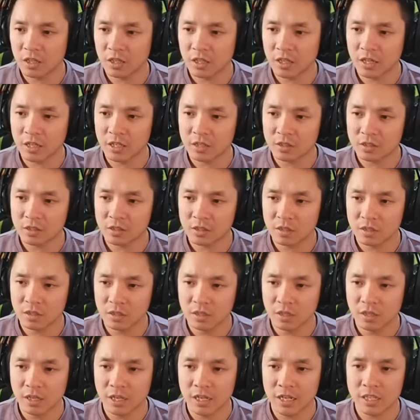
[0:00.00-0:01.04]
that
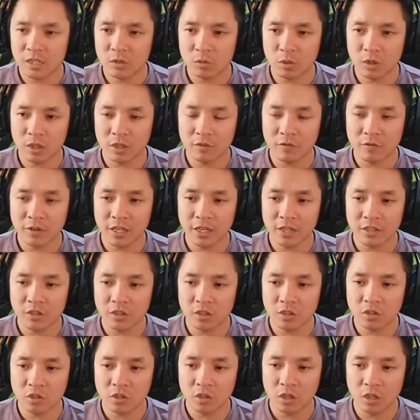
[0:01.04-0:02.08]
Lance will advance
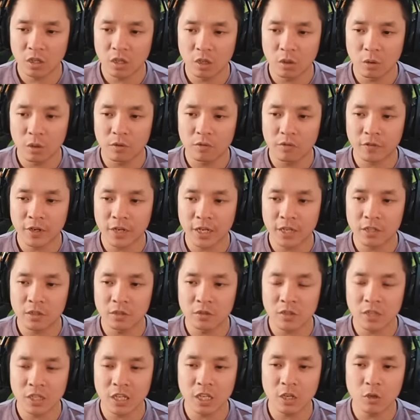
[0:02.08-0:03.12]
into the lower
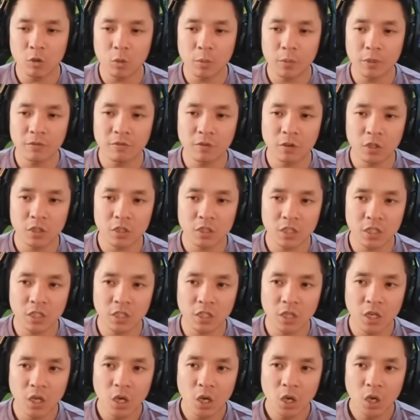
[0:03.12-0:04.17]
finals. He will be
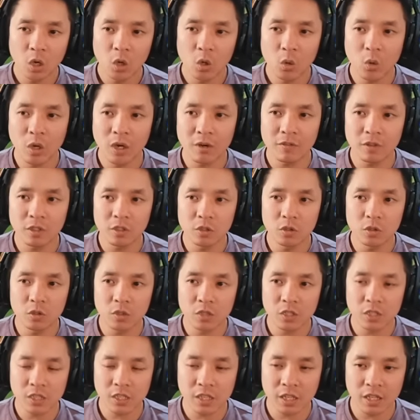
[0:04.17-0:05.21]
versing whoever
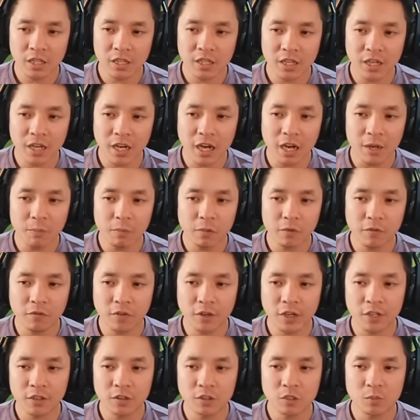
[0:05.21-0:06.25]
loses in the upper
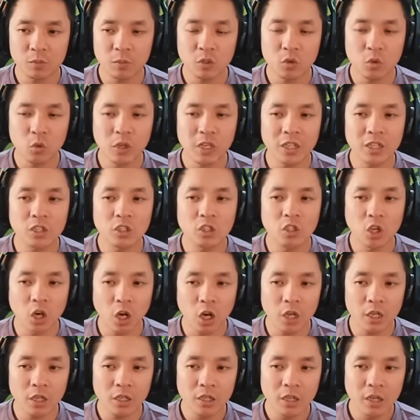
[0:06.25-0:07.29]
finals between
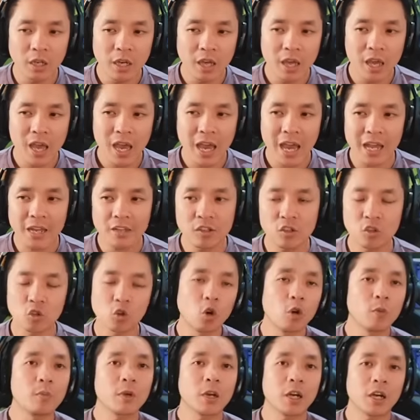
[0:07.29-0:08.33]
Don and
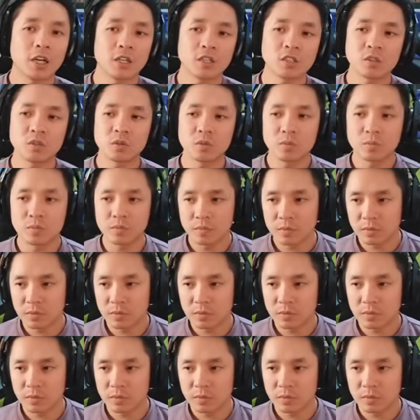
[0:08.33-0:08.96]
Stormcastle.